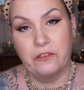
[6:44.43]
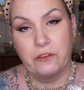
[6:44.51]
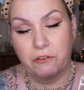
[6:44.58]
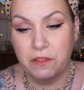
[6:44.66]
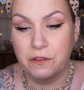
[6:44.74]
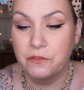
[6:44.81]

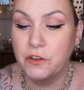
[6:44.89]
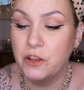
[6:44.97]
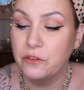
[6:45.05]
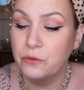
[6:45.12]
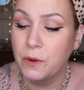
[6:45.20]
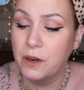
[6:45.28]
Sorry, the
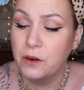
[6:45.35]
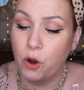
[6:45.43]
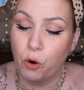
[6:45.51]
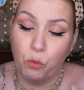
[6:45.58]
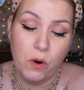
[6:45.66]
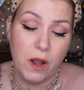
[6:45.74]
first one
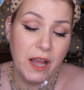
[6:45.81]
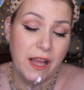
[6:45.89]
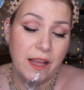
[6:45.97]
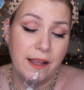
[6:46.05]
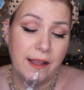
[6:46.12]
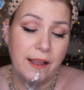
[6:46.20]

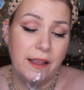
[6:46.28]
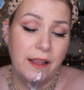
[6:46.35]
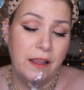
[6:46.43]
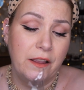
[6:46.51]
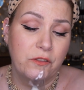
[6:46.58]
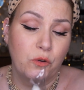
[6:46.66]

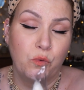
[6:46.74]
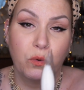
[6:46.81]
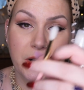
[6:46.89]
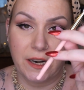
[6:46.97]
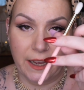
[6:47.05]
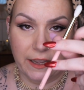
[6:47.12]
was
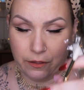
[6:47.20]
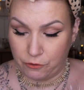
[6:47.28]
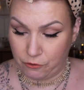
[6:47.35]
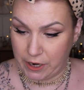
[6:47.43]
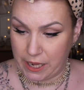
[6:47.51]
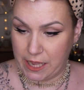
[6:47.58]

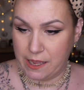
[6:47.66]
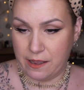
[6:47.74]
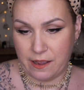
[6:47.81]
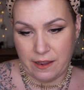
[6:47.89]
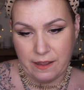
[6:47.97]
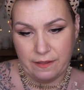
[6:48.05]
193.
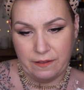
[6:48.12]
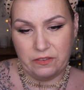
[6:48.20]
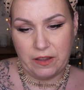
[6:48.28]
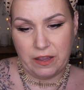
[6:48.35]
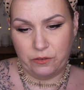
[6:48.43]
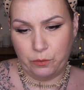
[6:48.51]

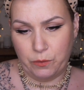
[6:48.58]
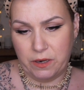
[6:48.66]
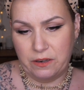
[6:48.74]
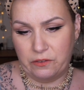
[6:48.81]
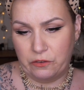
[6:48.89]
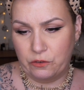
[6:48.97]
This next
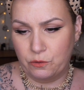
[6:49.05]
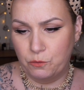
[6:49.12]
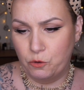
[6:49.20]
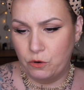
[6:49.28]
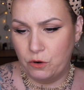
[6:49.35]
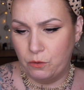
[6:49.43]
one is a
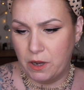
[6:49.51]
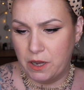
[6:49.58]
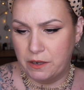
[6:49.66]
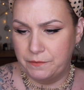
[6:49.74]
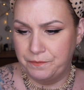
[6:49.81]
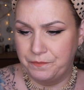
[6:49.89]
smaller
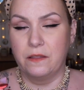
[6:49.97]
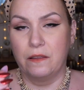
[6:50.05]
one.